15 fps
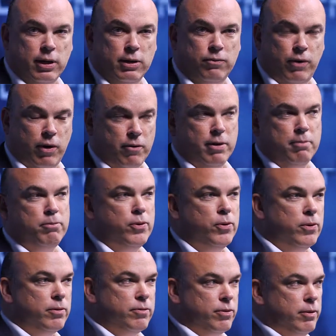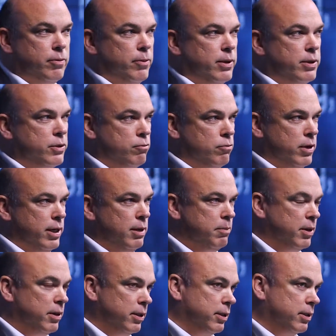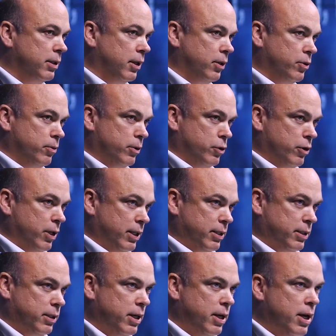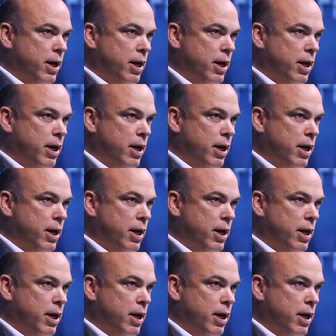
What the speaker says: is very important for everyone to read because it starts to address